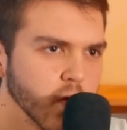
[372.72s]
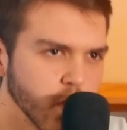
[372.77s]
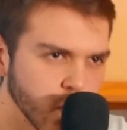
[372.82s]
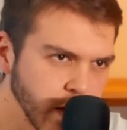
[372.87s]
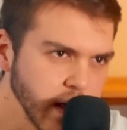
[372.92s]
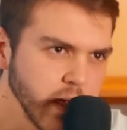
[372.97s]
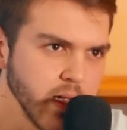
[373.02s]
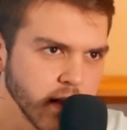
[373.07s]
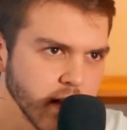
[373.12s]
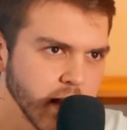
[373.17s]

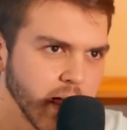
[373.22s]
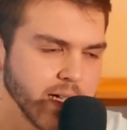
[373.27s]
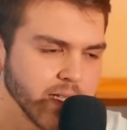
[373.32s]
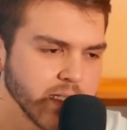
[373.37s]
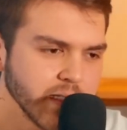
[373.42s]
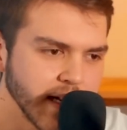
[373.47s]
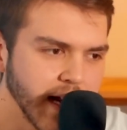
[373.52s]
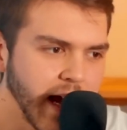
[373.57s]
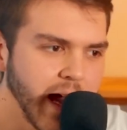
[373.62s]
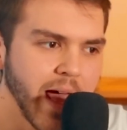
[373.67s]
realize
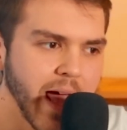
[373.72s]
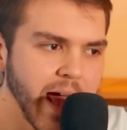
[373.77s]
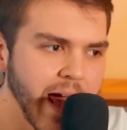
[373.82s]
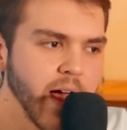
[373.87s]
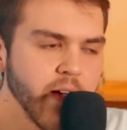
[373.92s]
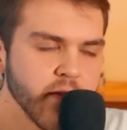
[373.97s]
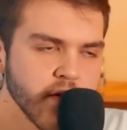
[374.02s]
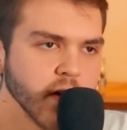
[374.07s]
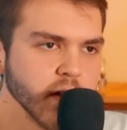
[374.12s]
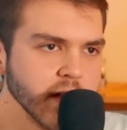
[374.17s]
that I
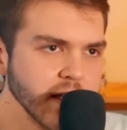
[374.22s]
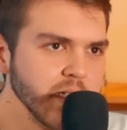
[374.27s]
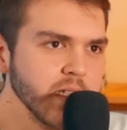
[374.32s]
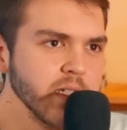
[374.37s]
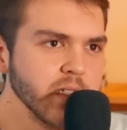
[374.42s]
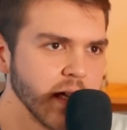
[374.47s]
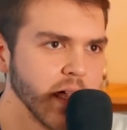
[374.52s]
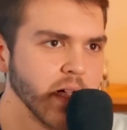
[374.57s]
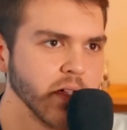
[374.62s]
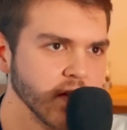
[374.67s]
have all the
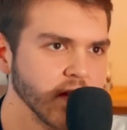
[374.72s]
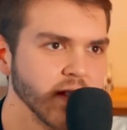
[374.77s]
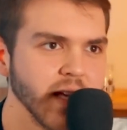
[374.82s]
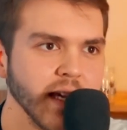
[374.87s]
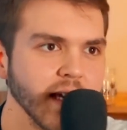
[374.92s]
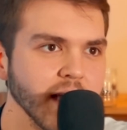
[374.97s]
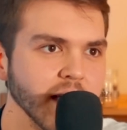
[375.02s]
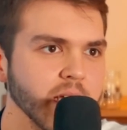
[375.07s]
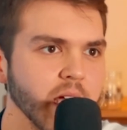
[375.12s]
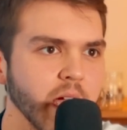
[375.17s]
details
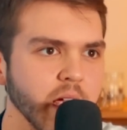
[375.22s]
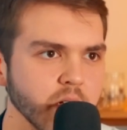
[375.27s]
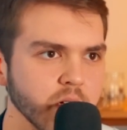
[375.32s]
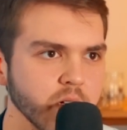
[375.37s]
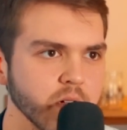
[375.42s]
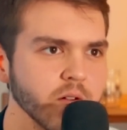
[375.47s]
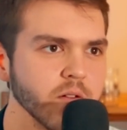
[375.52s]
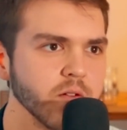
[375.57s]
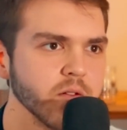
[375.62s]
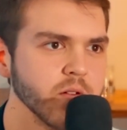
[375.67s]
taken care
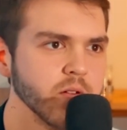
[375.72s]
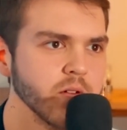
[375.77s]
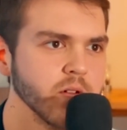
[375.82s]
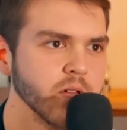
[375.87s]
of.